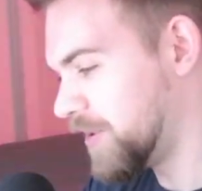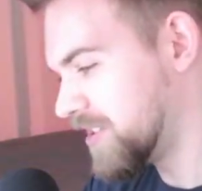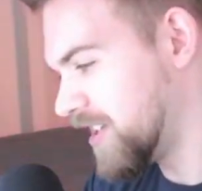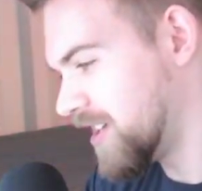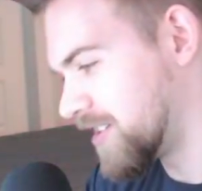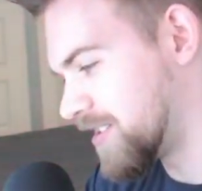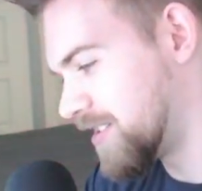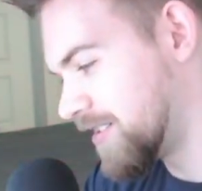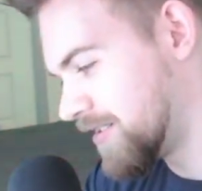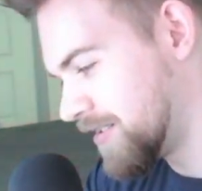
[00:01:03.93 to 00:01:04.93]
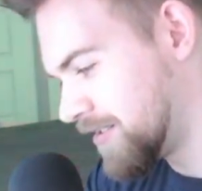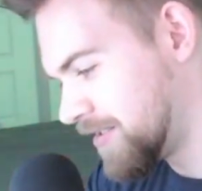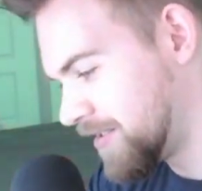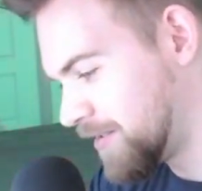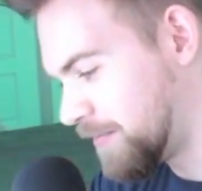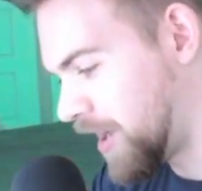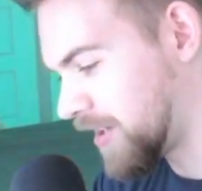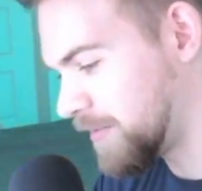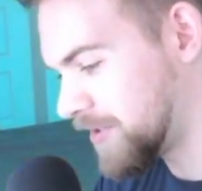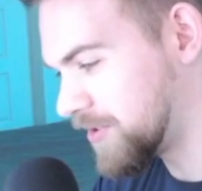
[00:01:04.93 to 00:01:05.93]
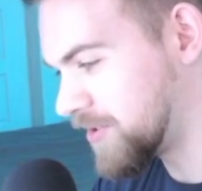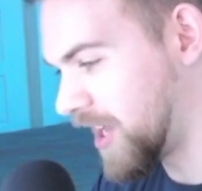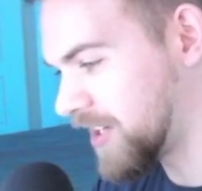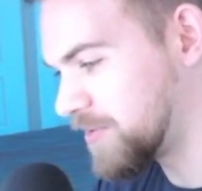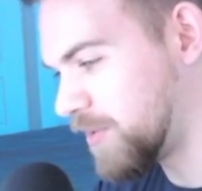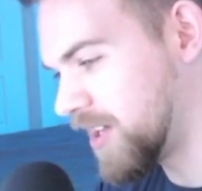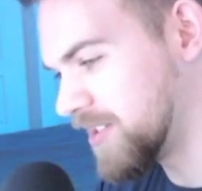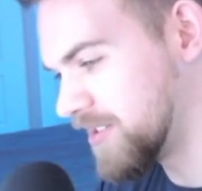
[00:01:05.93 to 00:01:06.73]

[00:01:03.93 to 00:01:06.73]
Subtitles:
is this? Pocket Monsters X, Y, and